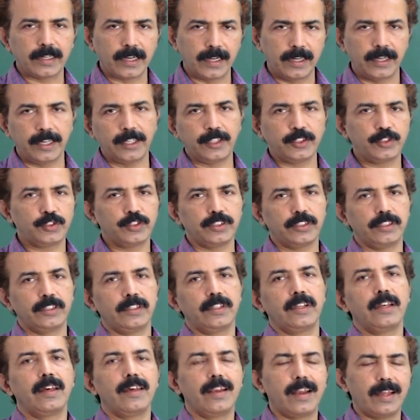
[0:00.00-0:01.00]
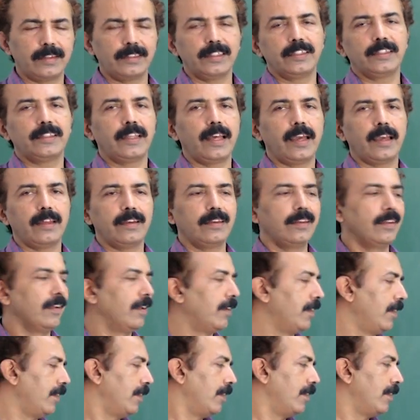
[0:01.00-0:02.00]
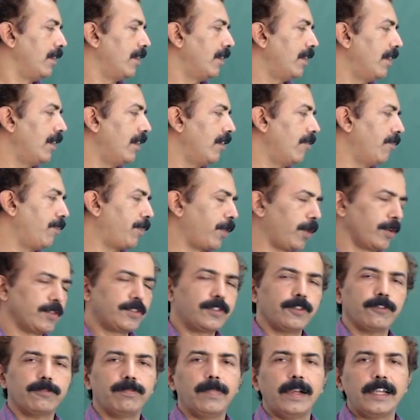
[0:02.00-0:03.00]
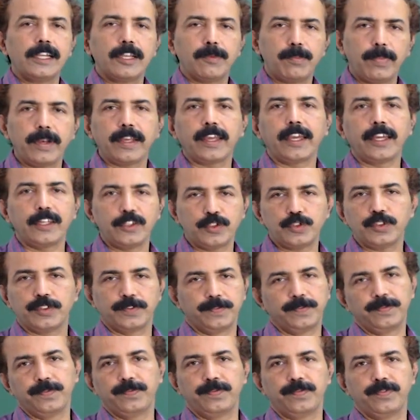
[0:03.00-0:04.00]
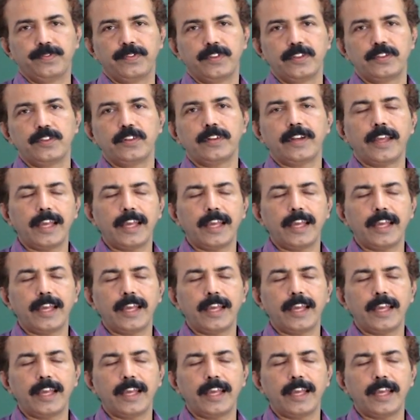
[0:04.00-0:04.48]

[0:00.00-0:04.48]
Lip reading: condition rather than a process of multiplication. So it